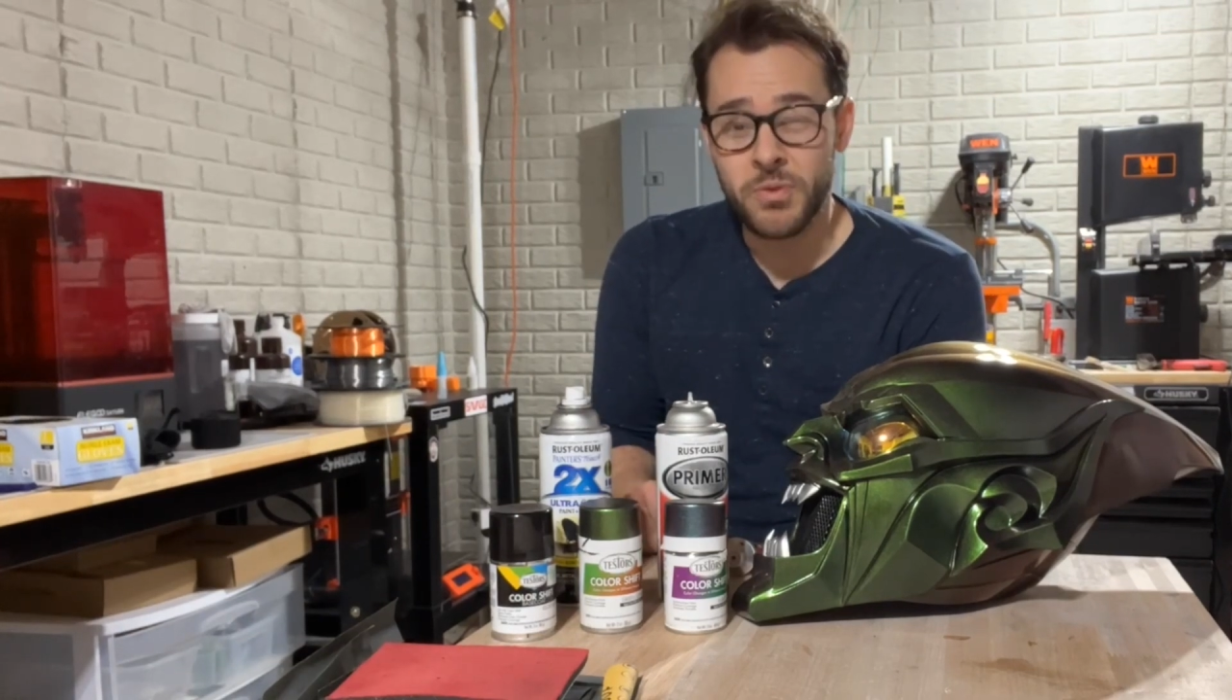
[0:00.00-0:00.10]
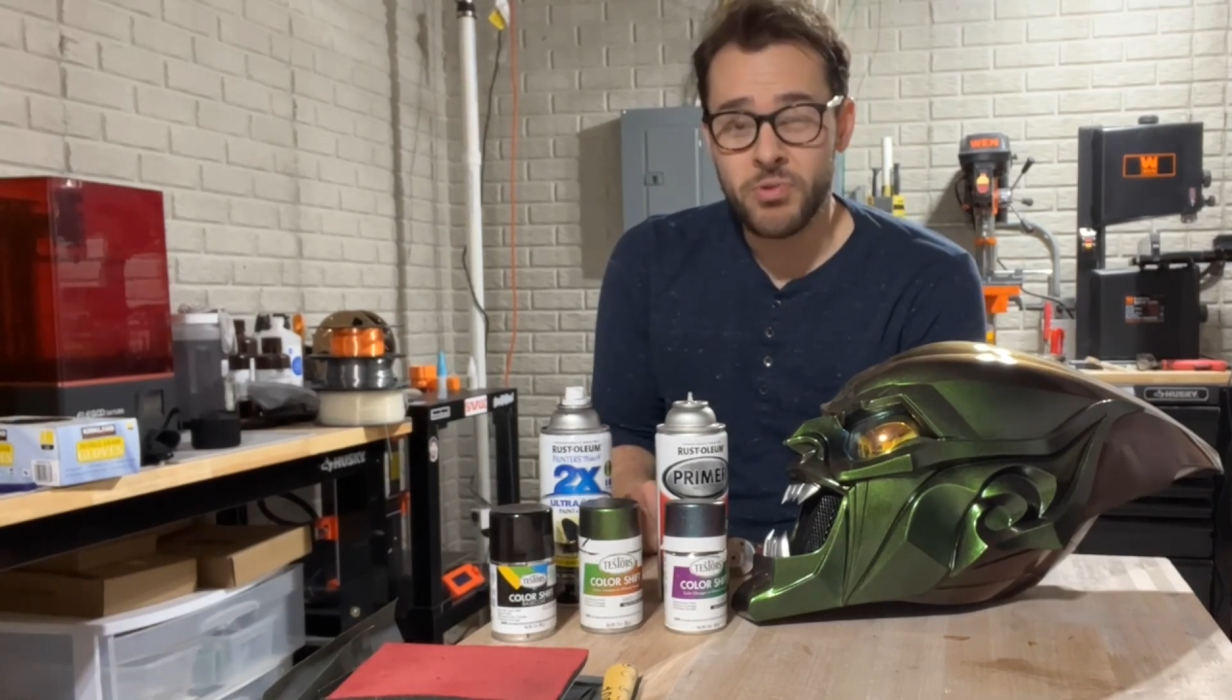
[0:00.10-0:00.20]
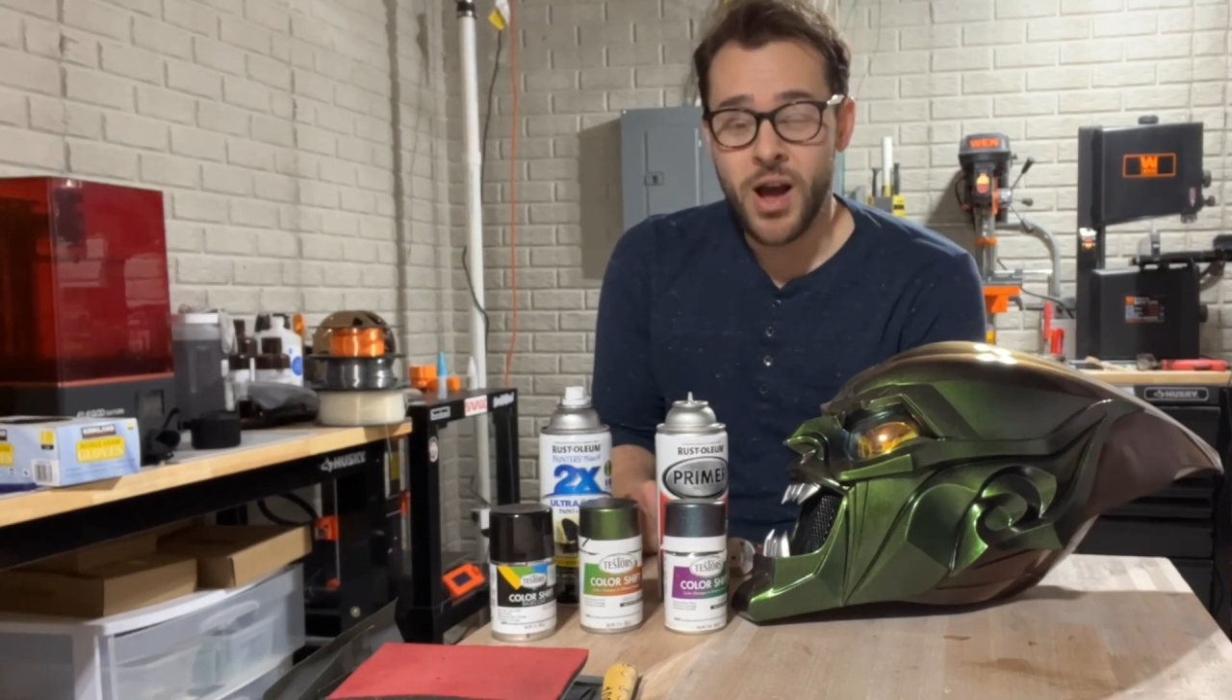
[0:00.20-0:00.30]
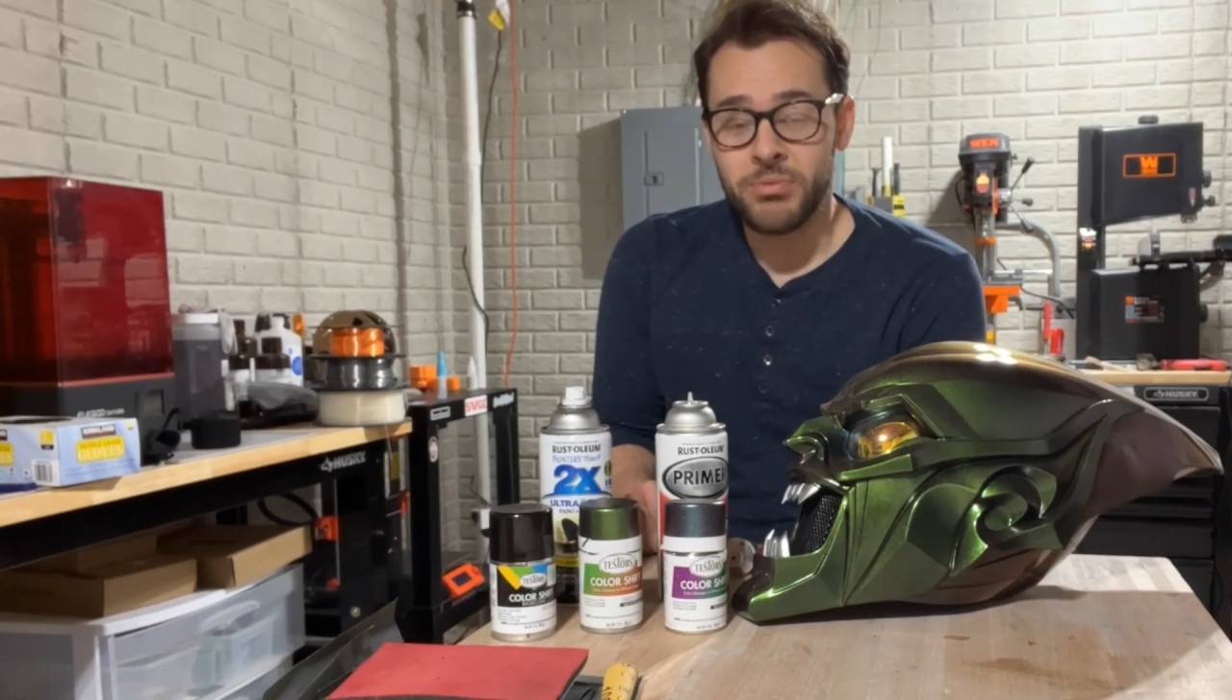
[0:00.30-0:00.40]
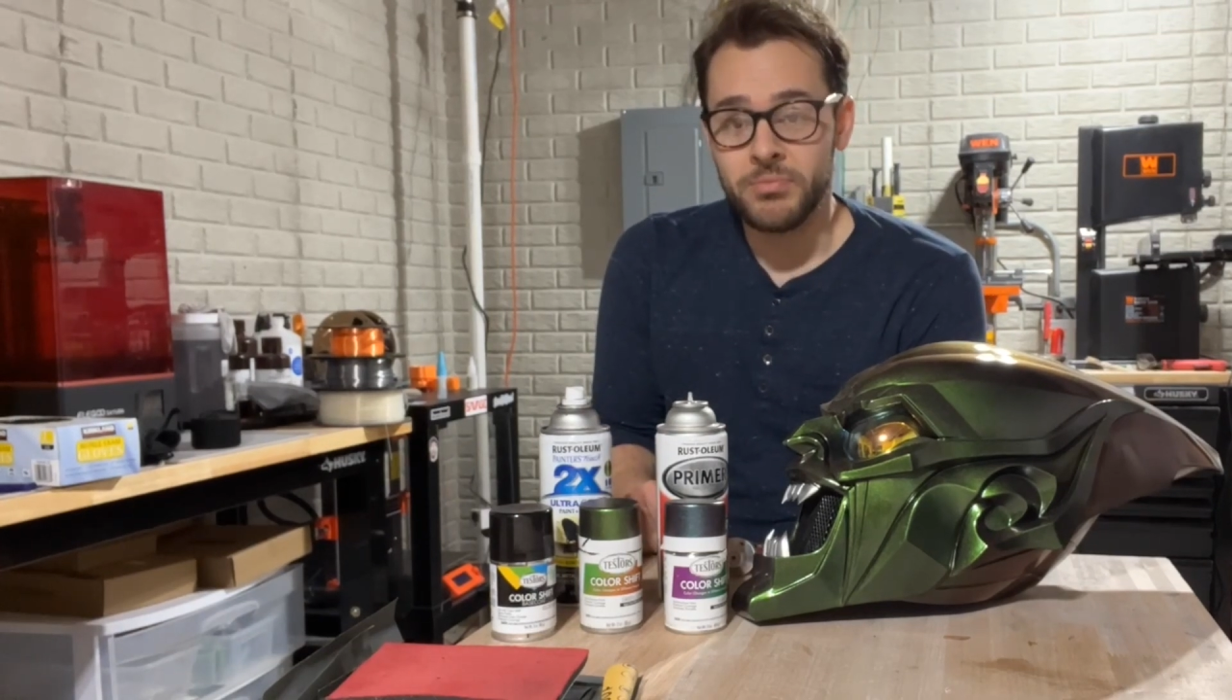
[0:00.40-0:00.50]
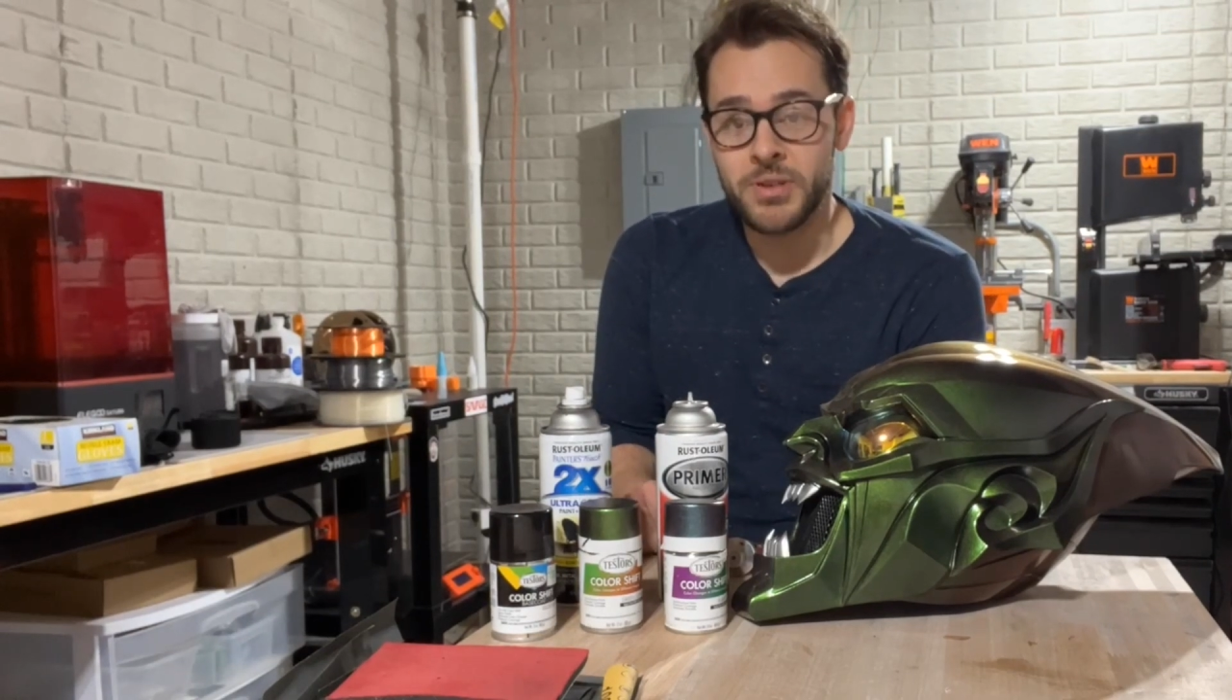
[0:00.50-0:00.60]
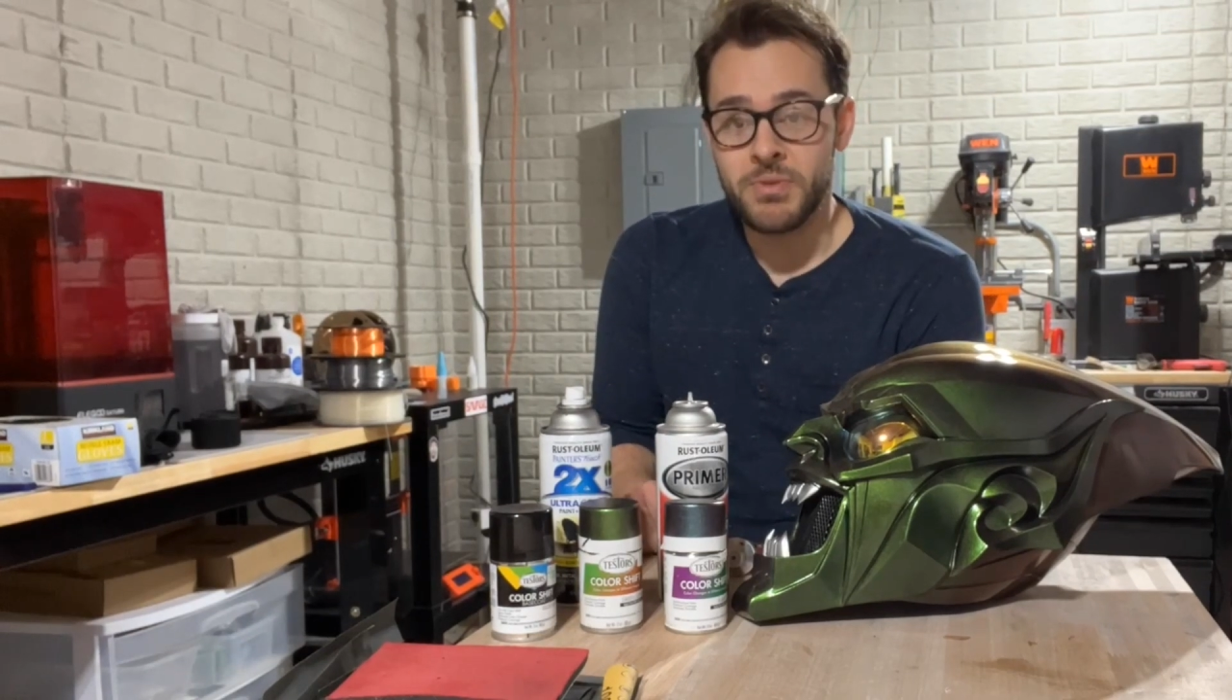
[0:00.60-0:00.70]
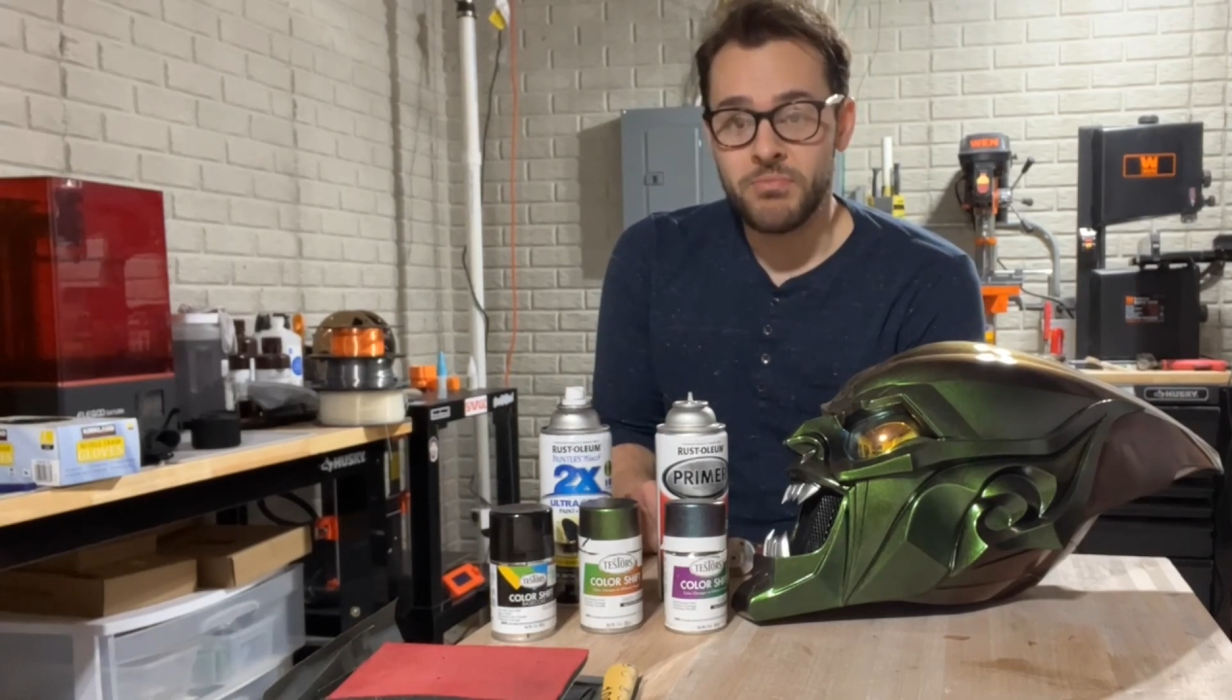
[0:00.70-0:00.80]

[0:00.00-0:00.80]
would probably be